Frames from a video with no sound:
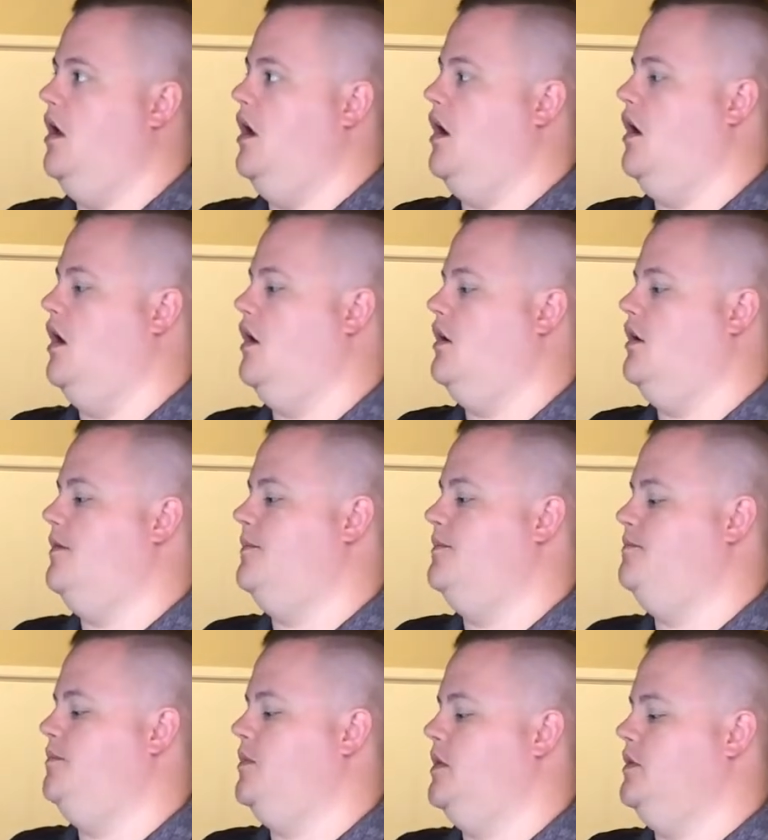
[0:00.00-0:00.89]

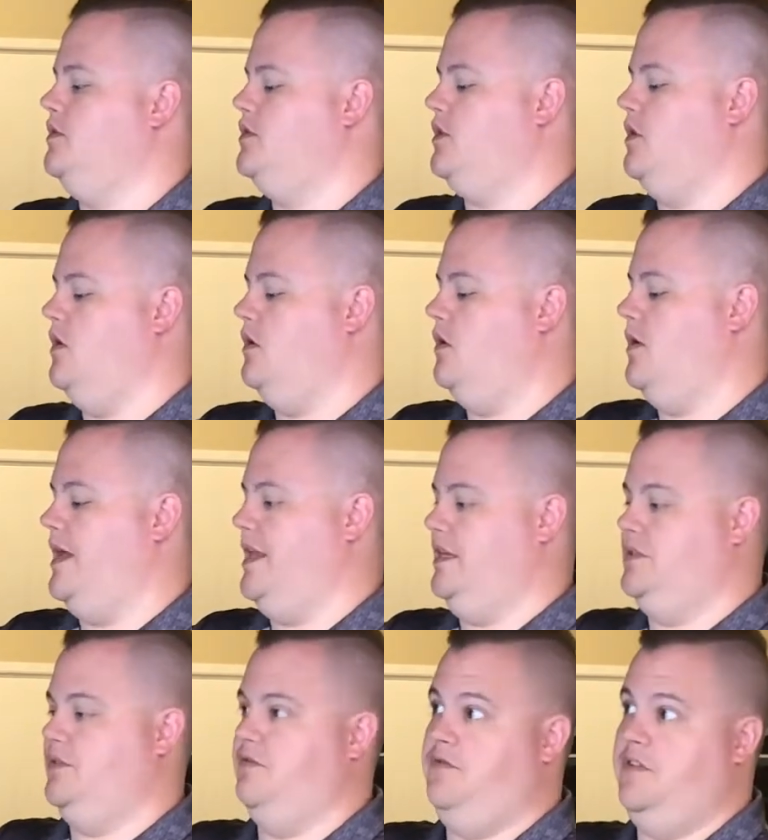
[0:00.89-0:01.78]
And
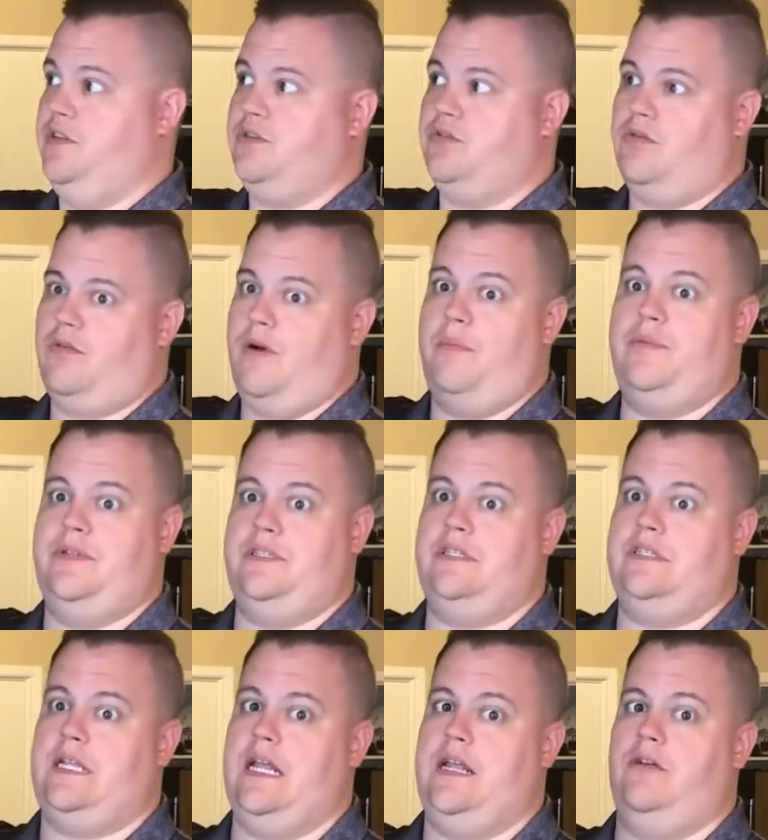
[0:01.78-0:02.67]
it's a visual
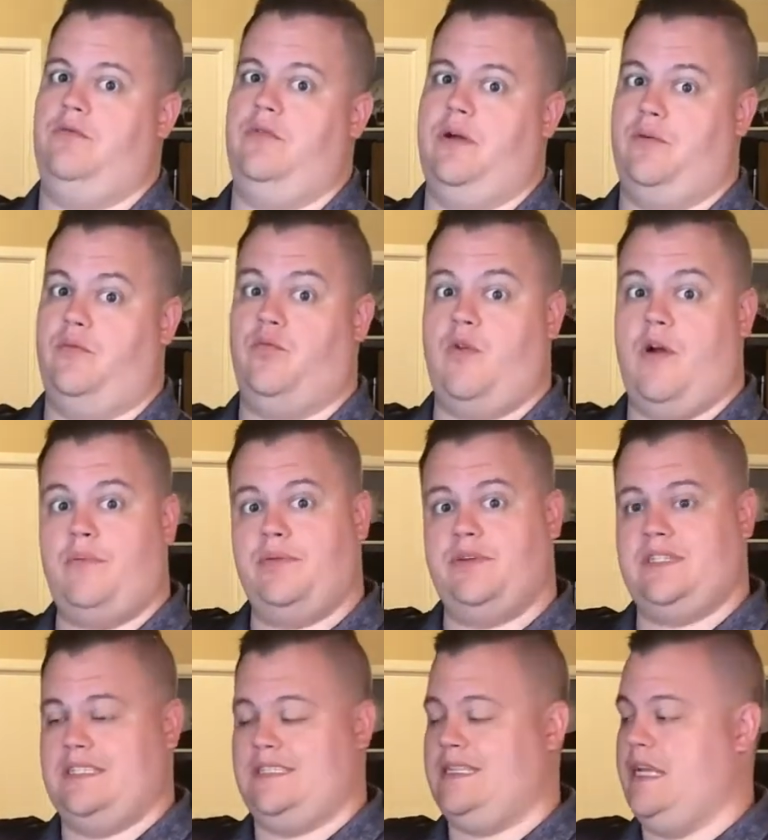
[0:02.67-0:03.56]

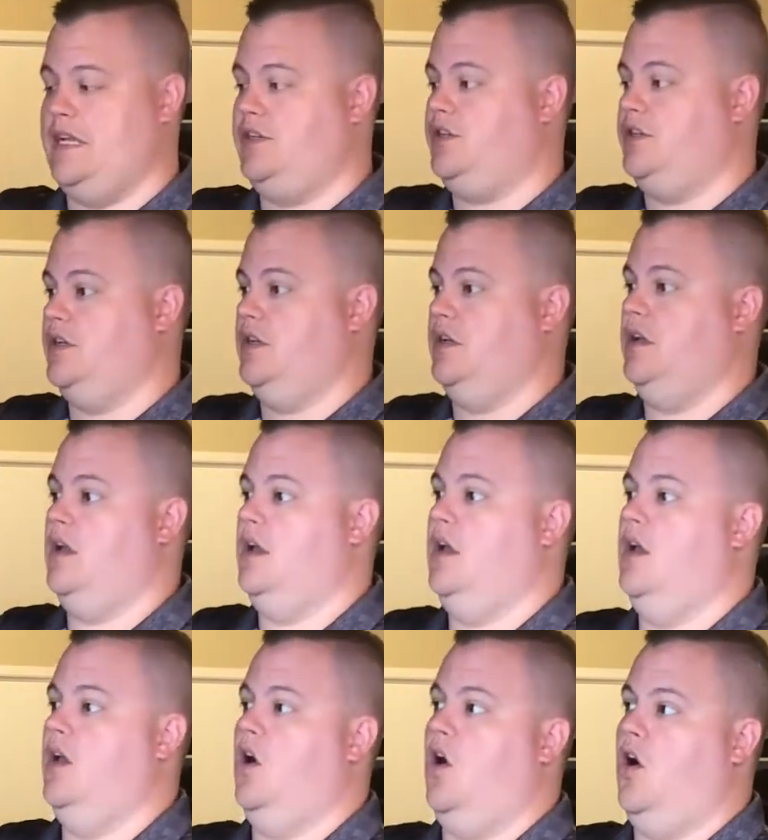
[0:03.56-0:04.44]
representation
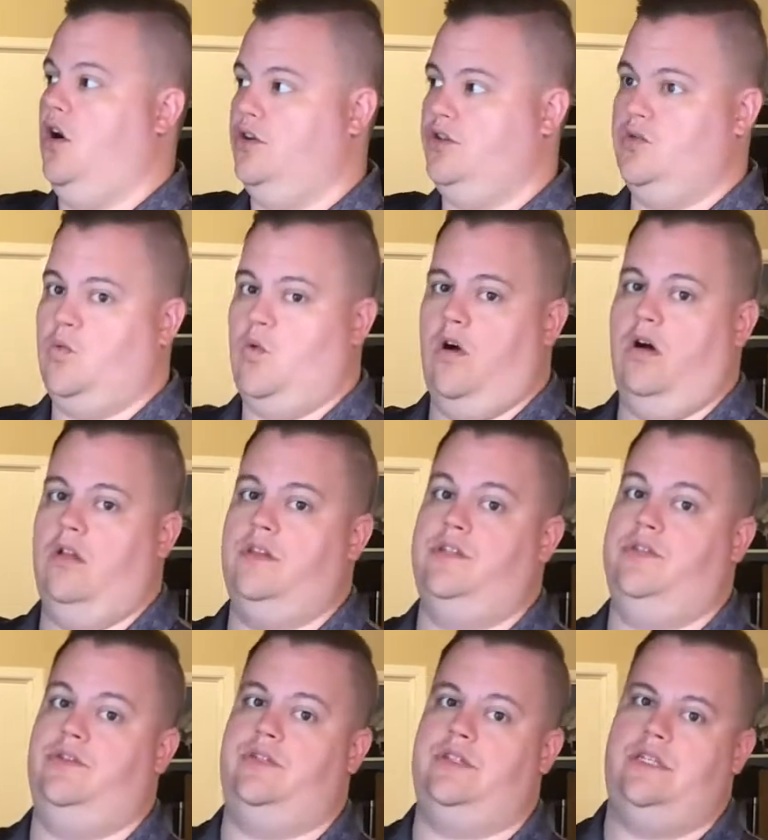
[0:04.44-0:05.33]
on your wall that
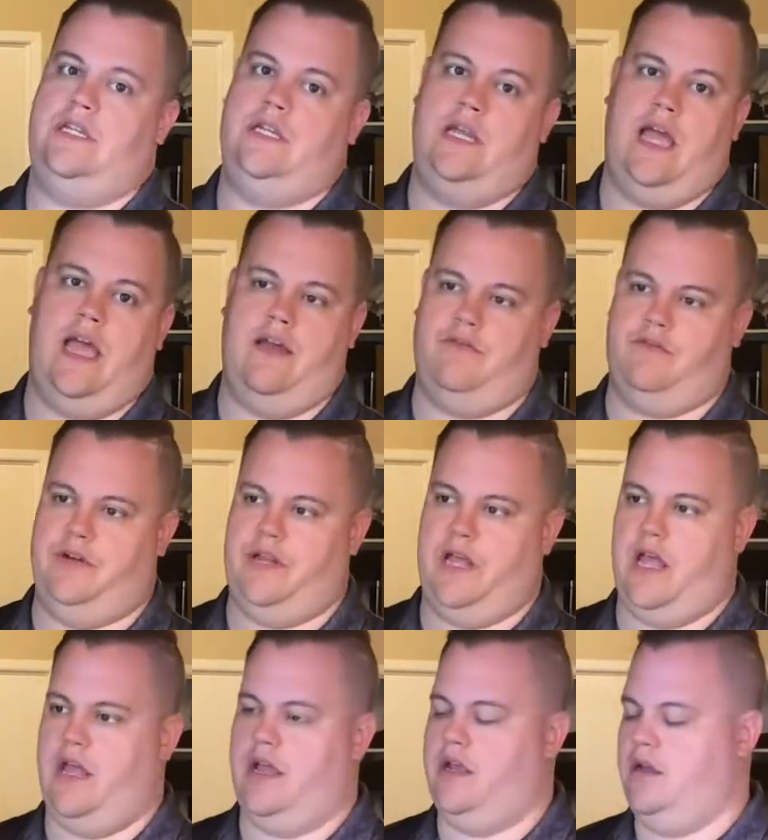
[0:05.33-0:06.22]
you see every
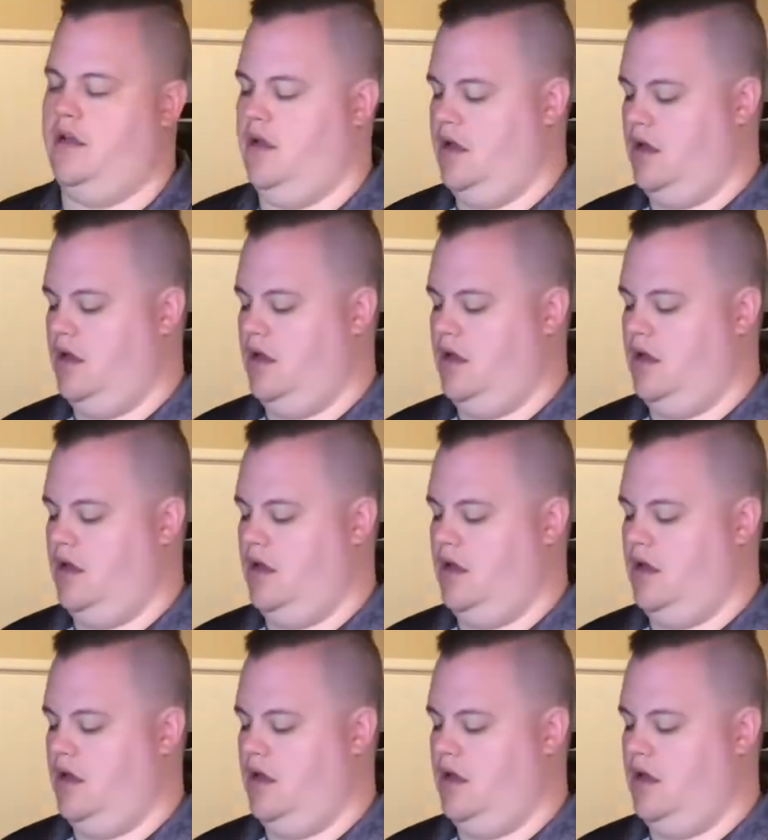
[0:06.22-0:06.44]
day.